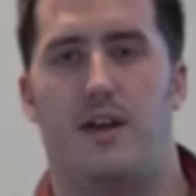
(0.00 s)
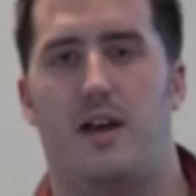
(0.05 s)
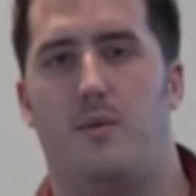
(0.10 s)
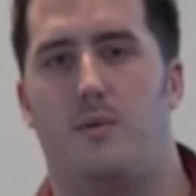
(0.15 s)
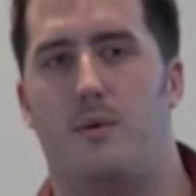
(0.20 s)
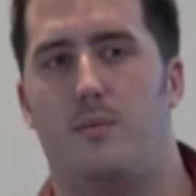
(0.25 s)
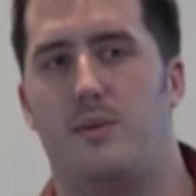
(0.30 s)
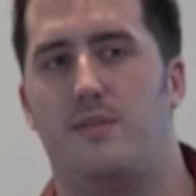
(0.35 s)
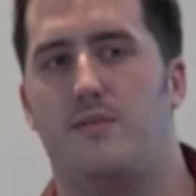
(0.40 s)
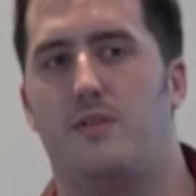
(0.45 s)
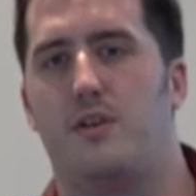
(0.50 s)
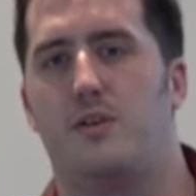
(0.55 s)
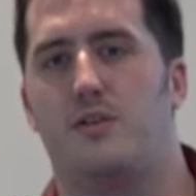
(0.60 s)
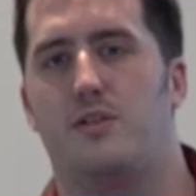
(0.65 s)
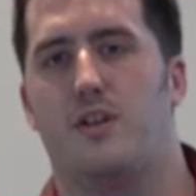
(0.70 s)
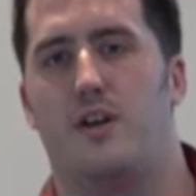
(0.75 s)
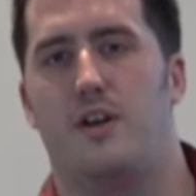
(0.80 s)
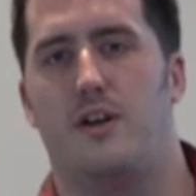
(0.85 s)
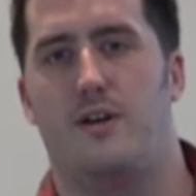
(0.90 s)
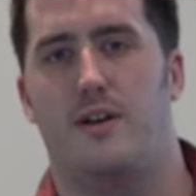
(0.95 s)
of when we've
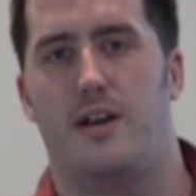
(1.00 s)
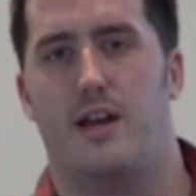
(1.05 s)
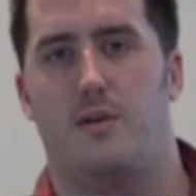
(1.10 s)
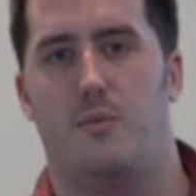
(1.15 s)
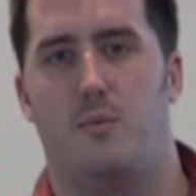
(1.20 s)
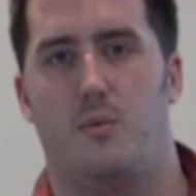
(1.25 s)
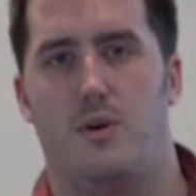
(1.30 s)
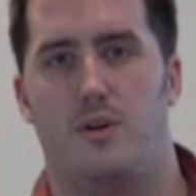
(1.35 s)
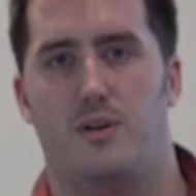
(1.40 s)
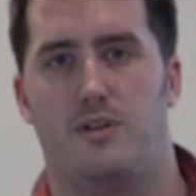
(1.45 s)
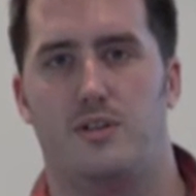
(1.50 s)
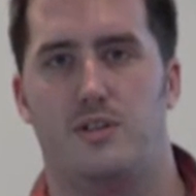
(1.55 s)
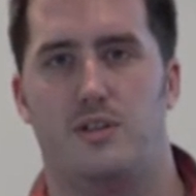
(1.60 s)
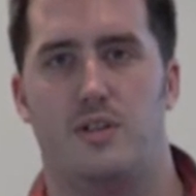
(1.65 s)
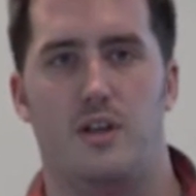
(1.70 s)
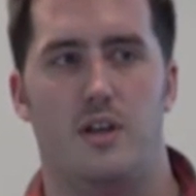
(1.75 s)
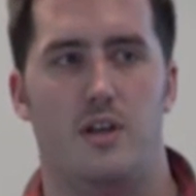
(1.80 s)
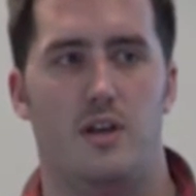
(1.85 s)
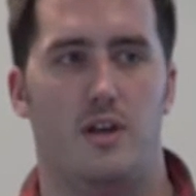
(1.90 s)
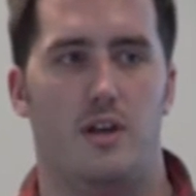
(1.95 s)
used SohoNet
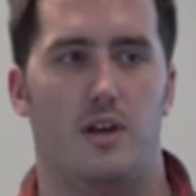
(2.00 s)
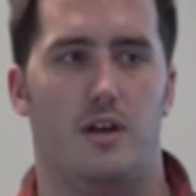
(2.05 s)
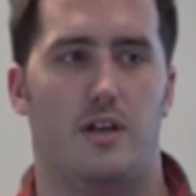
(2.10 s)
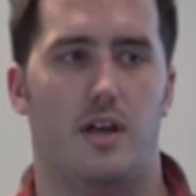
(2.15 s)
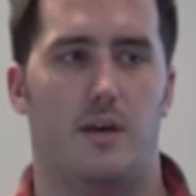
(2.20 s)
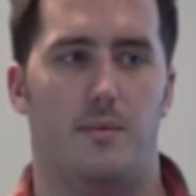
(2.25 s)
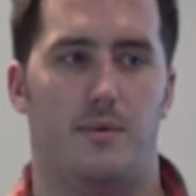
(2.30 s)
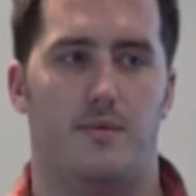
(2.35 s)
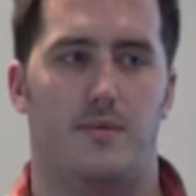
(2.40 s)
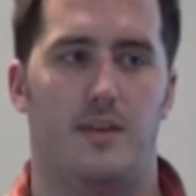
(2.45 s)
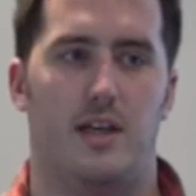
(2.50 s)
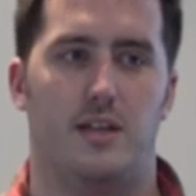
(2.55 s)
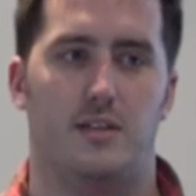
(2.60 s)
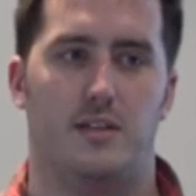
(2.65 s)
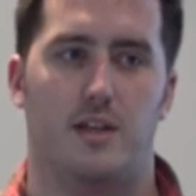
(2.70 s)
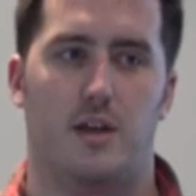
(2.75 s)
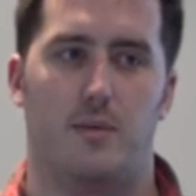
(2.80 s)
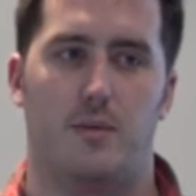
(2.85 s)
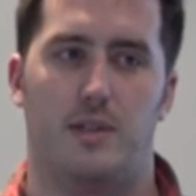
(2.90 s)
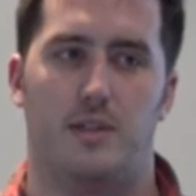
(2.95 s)
was a couple of years
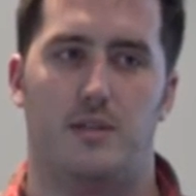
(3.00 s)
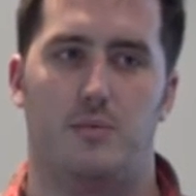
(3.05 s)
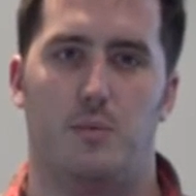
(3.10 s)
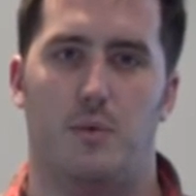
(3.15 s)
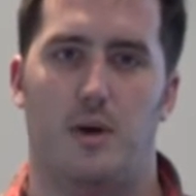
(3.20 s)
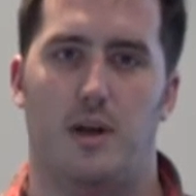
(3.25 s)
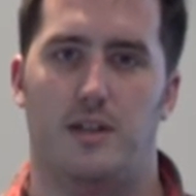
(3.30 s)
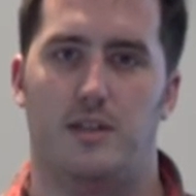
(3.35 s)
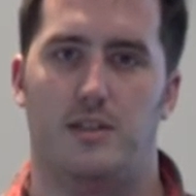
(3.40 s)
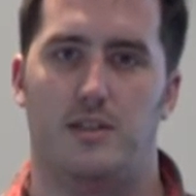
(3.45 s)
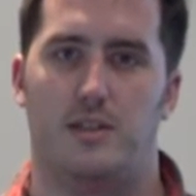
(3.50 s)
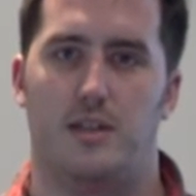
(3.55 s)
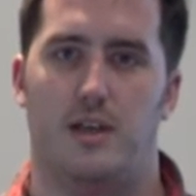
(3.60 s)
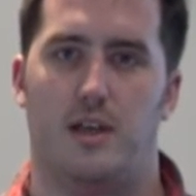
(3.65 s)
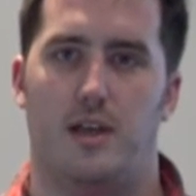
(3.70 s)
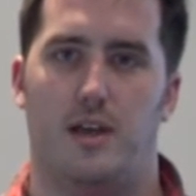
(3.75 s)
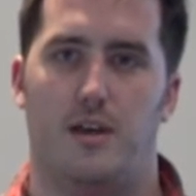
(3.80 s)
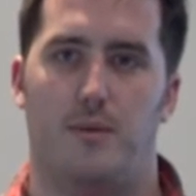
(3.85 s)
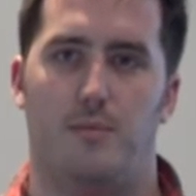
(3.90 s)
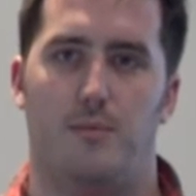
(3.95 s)
ago. We worked
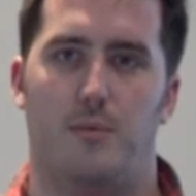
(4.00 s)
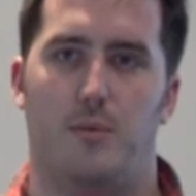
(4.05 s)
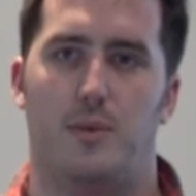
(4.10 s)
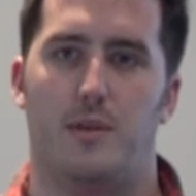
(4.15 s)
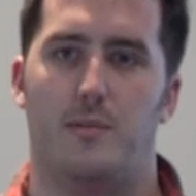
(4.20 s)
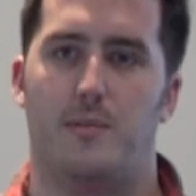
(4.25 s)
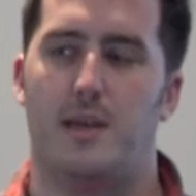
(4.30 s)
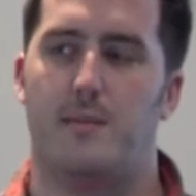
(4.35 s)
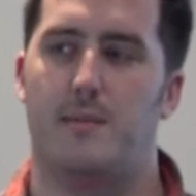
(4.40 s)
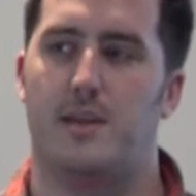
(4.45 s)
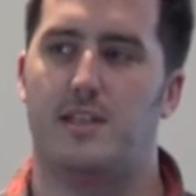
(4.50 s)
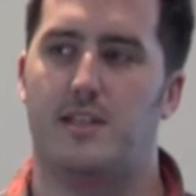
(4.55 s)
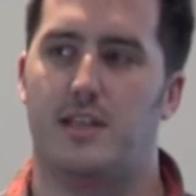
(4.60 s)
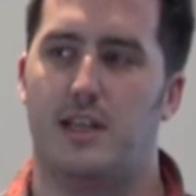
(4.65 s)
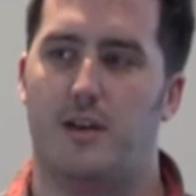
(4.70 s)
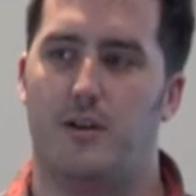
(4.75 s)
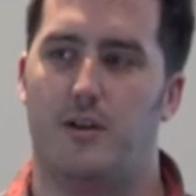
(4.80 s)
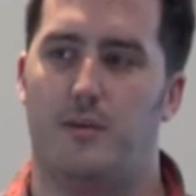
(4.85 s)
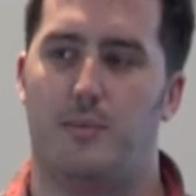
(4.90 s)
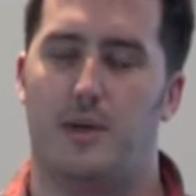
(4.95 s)
with the
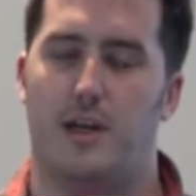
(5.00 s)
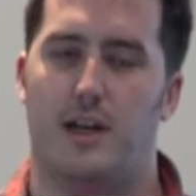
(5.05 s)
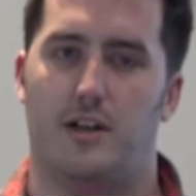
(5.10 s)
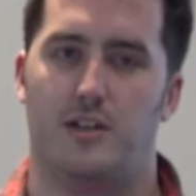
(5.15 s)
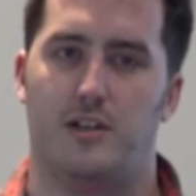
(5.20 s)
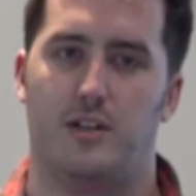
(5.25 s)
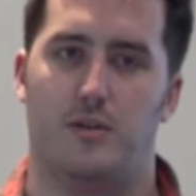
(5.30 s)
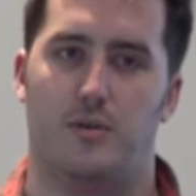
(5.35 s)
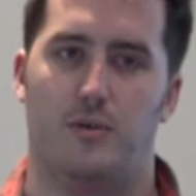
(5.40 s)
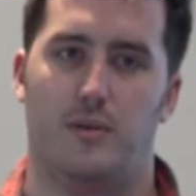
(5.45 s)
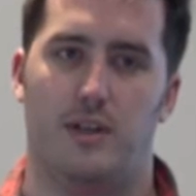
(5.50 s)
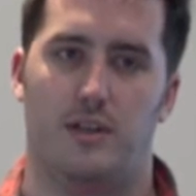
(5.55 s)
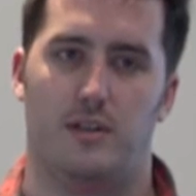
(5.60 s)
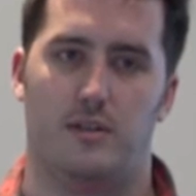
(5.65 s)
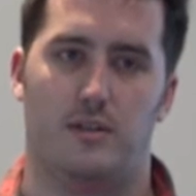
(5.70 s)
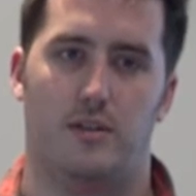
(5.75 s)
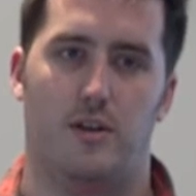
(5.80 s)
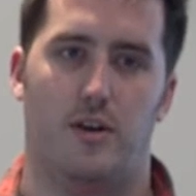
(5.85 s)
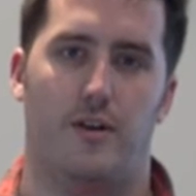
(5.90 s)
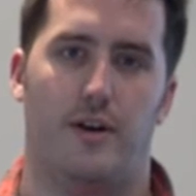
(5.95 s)
BBC on a production called
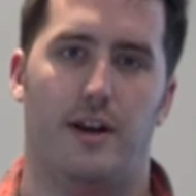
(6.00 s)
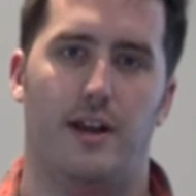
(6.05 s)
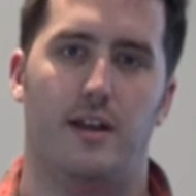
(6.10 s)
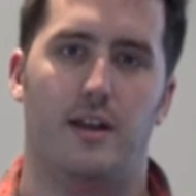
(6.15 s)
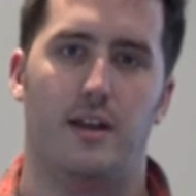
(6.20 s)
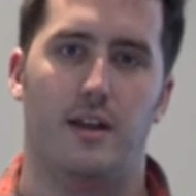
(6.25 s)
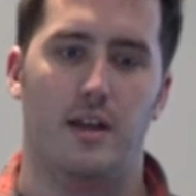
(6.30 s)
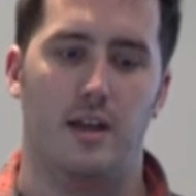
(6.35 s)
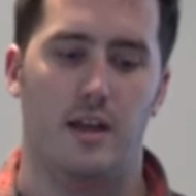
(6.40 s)
Little Dorrit.